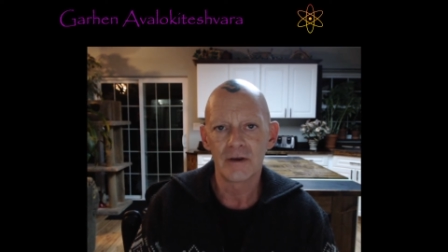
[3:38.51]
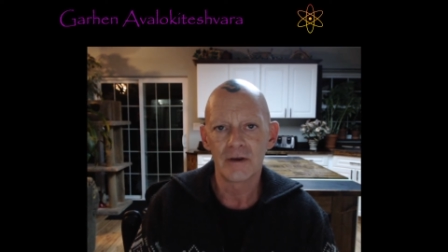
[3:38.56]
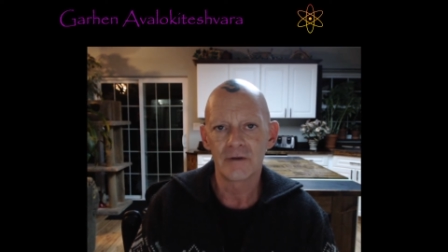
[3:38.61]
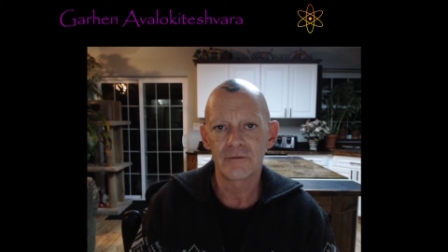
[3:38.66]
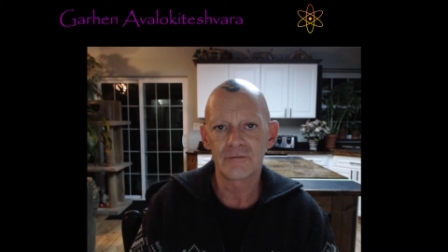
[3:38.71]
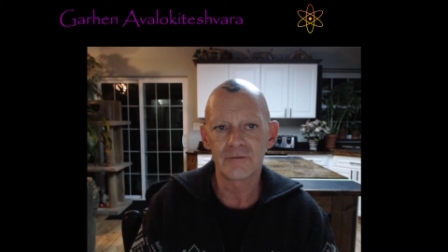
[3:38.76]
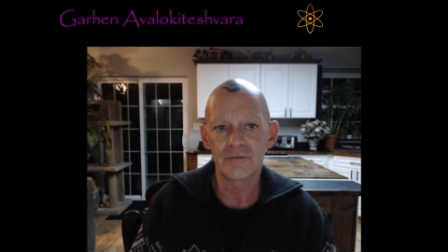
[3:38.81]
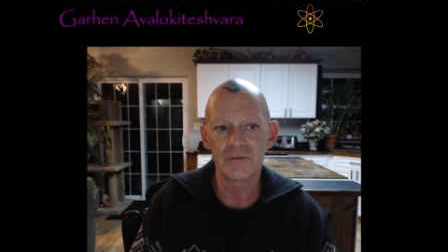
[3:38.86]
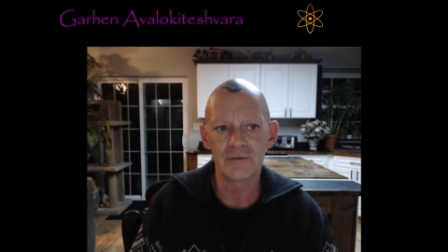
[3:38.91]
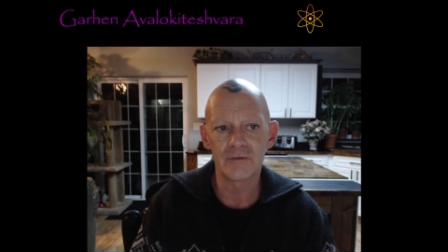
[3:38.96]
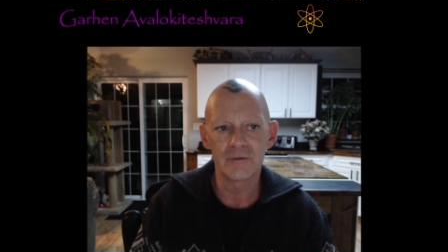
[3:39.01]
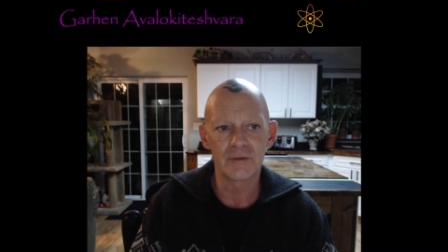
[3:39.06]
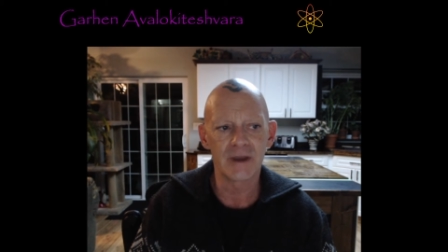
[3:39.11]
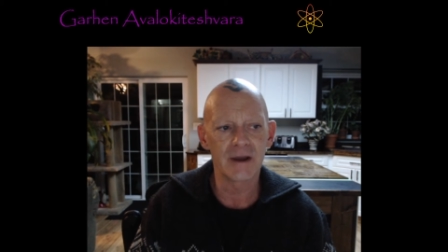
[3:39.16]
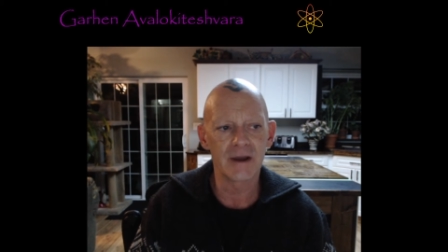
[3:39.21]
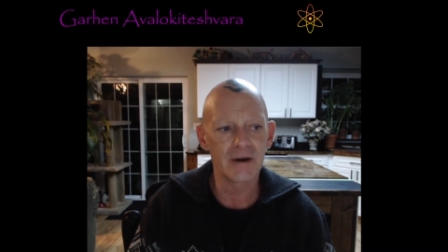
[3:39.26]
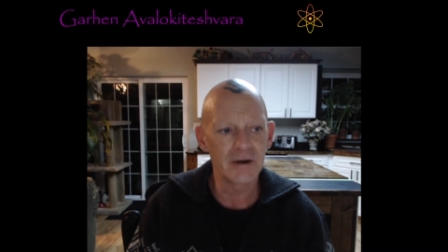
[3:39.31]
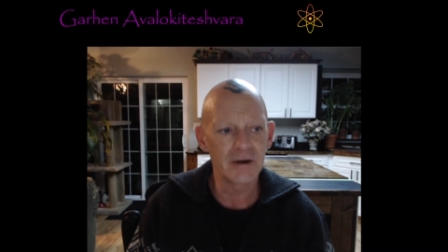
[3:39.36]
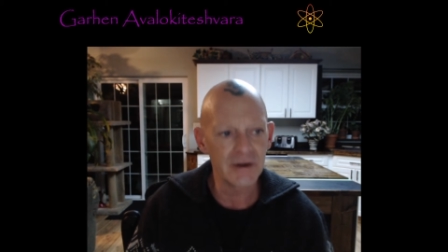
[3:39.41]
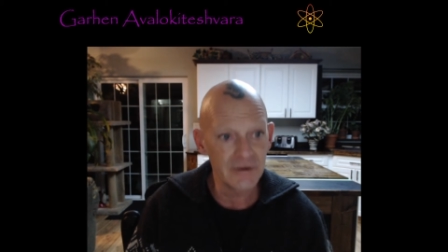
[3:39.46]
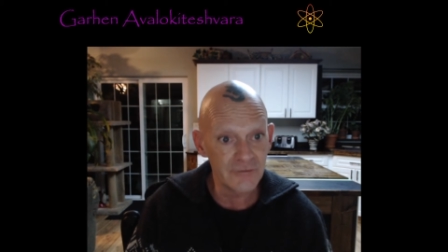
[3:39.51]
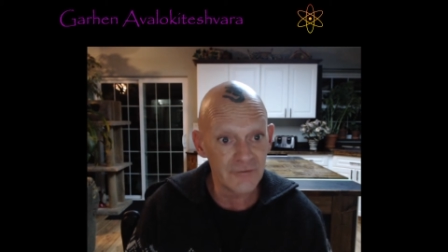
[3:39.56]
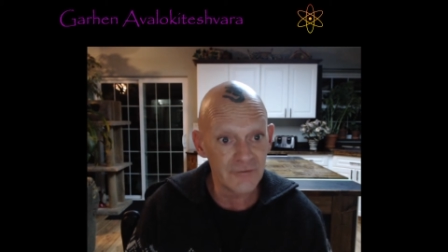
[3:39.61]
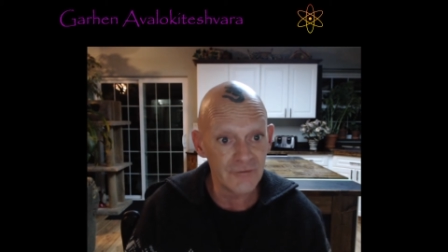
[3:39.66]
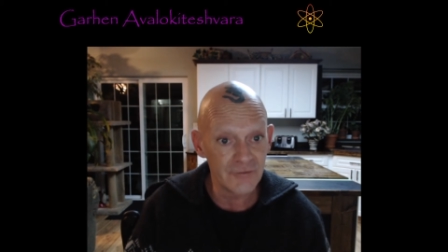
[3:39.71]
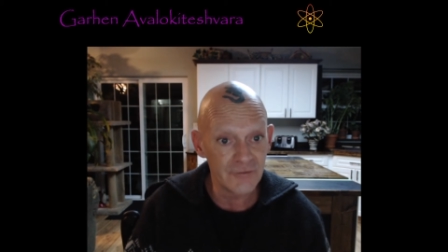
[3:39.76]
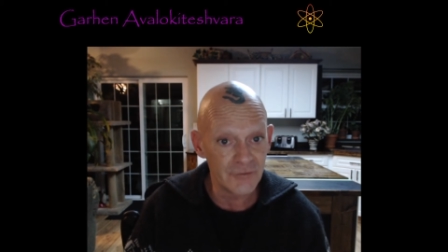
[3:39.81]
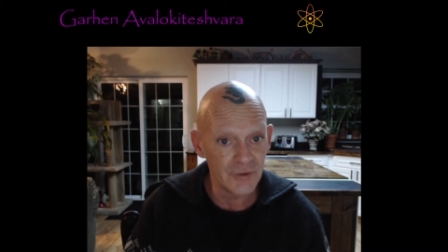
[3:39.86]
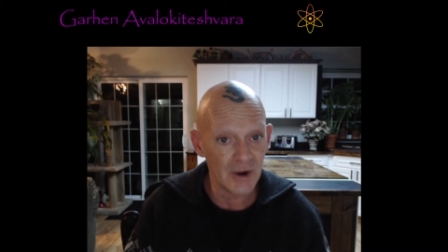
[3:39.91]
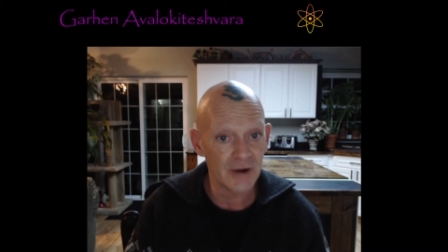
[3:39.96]
to get an
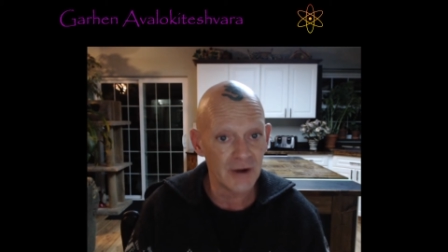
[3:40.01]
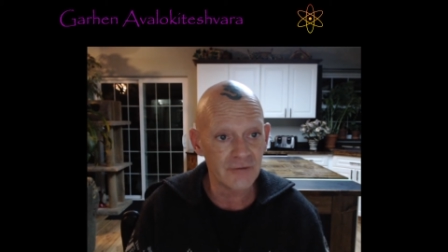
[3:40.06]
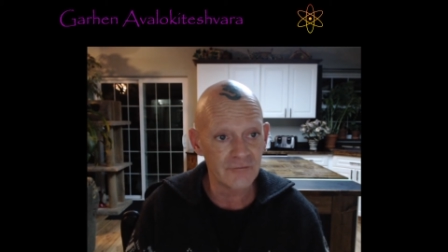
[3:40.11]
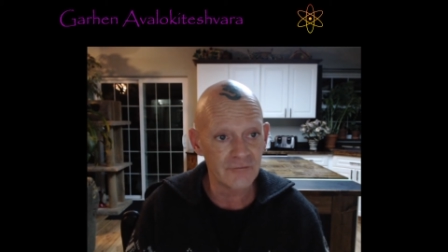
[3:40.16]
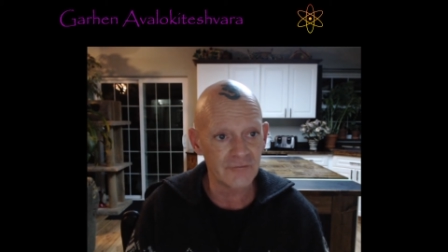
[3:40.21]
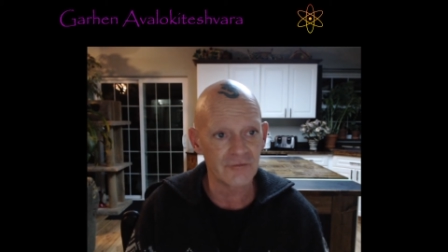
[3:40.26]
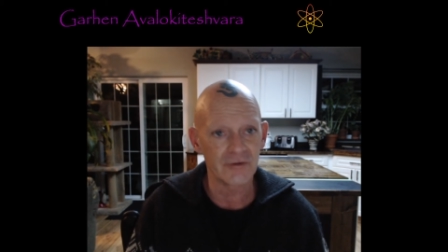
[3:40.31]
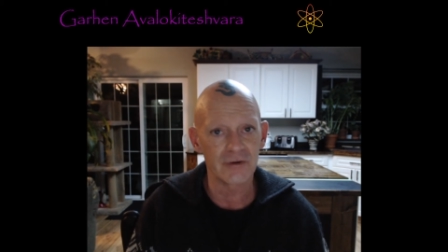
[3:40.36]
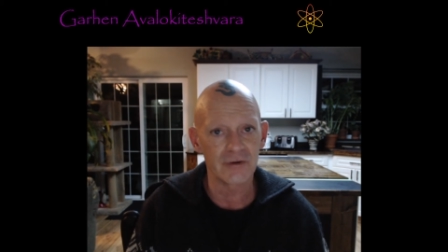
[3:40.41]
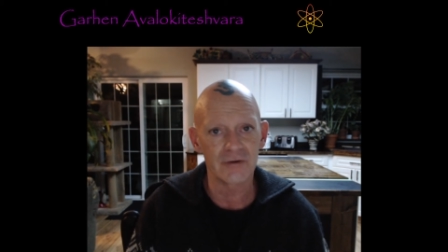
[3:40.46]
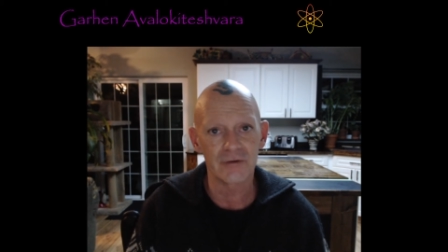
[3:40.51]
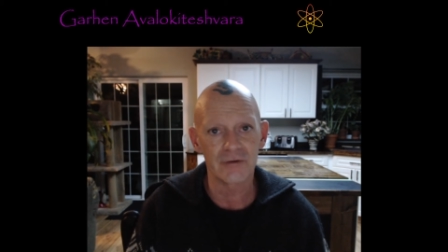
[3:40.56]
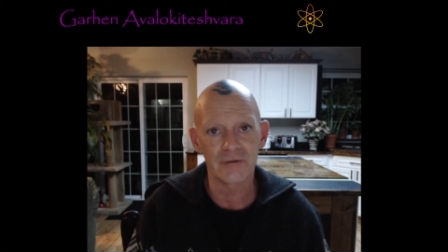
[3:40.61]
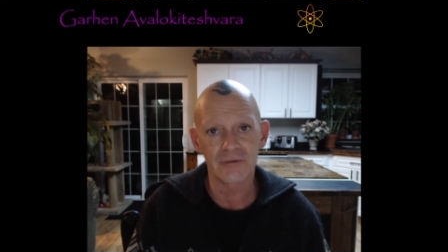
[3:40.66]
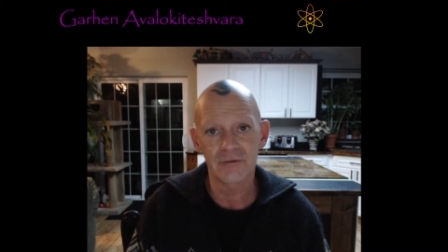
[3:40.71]
introduction